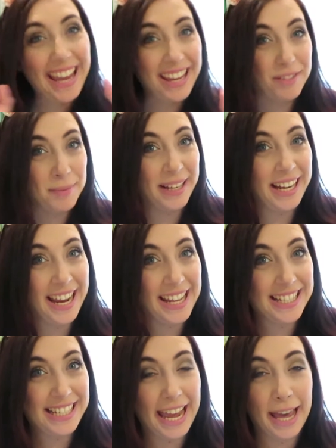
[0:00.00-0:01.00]
Hey everybody,
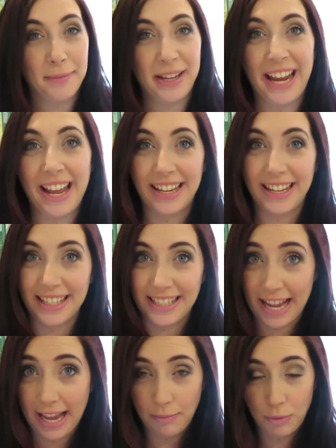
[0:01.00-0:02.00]
it's Gabby and it is
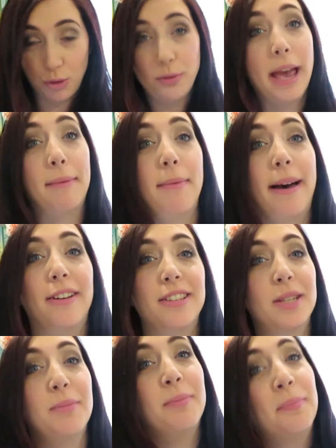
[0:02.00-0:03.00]
time to gab
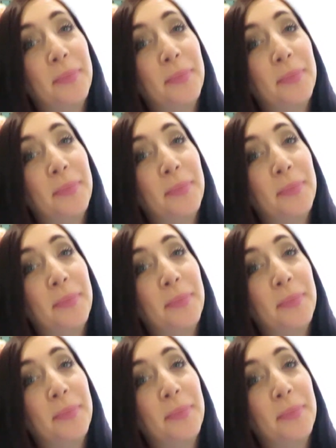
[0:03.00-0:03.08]
about some